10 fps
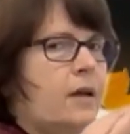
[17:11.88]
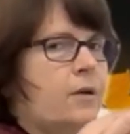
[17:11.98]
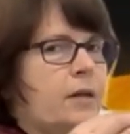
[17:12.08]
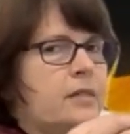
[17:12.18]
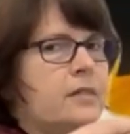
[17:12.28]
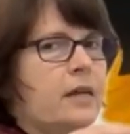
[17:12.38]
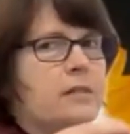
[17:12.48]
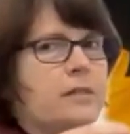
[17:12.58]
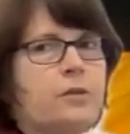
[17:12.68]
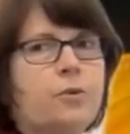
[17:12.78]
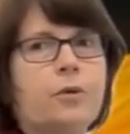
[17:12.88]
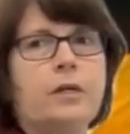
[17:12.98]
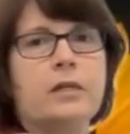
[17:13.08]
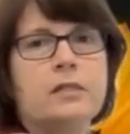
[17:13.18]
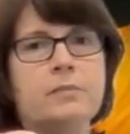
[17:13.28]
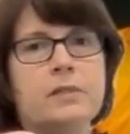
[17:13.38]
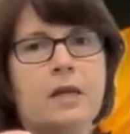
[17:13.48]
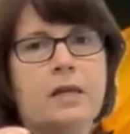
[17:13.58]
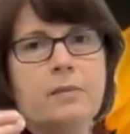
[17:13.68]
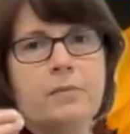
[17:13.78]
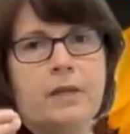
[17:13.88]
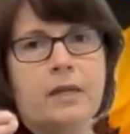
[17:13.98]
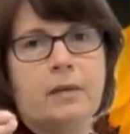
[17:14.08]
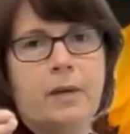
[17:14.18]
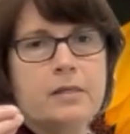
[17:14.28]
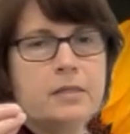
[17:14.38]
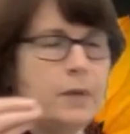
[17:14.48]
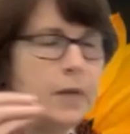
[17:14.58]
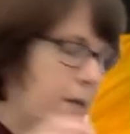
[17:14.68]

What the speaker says: Okay, it sounds a little corny as I'm thinking about this in my